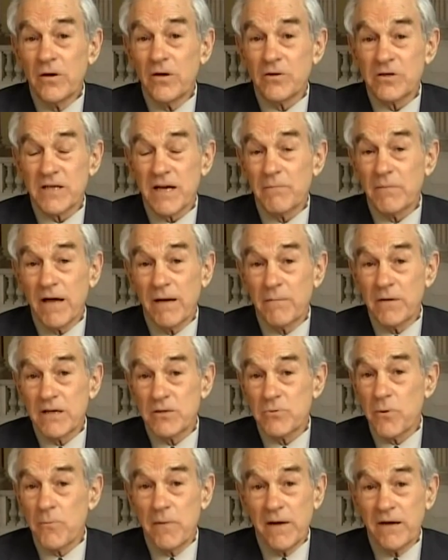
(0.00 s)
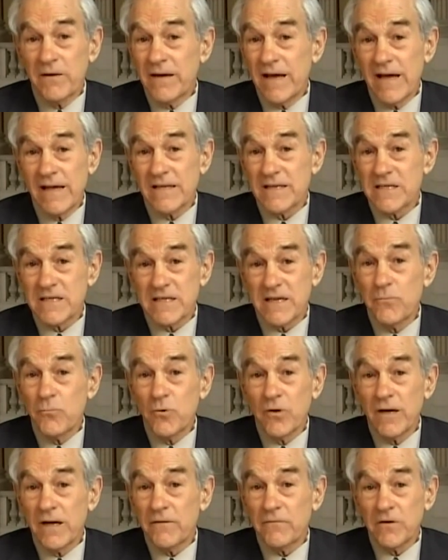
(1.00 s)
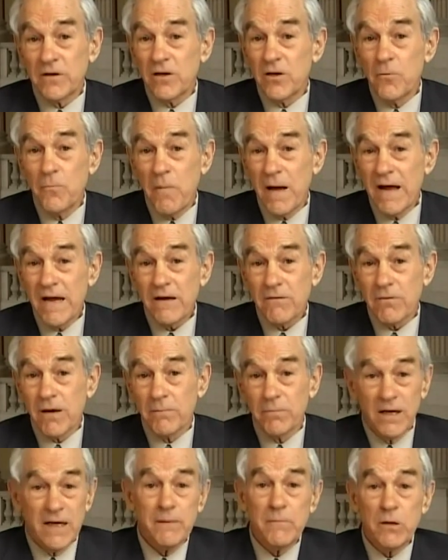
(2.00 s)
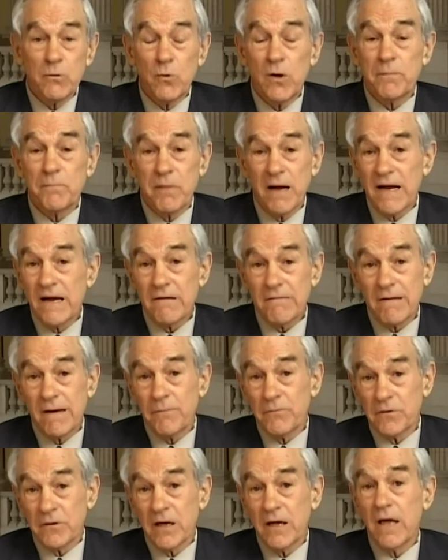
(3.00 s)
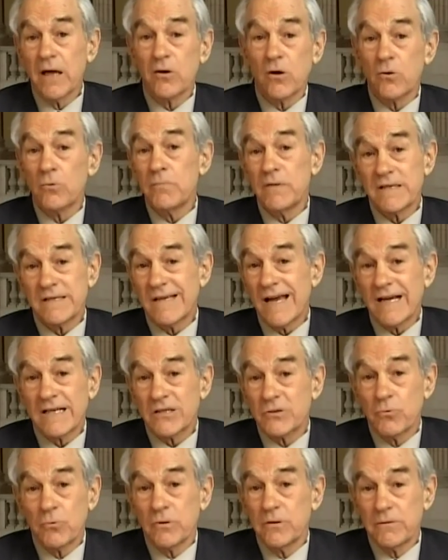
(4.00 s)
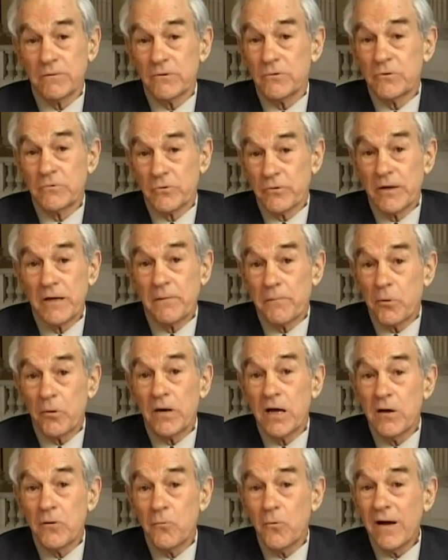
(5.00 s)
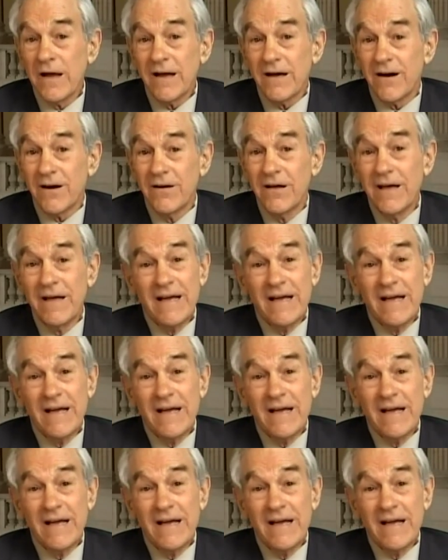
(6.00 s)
some companies were bailed out and some were left to go bankrupt? Lehman went bankrupt. Goldman Sachs were treated pretty well.